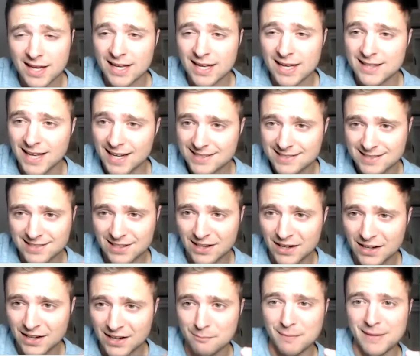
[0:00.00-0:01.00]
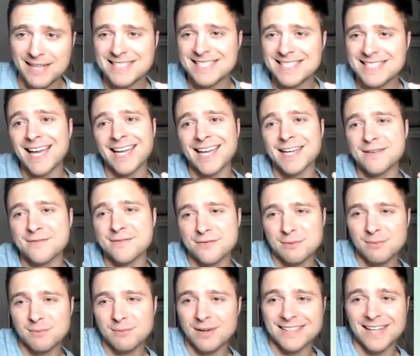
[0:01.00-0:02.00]
That's me taking it
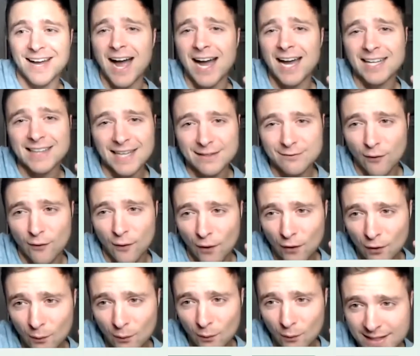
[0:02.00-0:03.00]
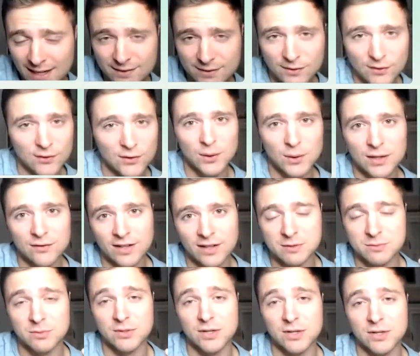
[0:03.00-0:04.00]
from like the high level all the way down to the low level
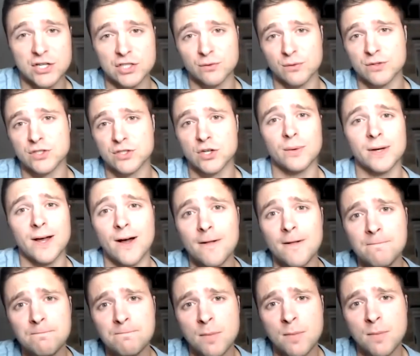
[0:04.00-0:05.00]
explanation of what's going on.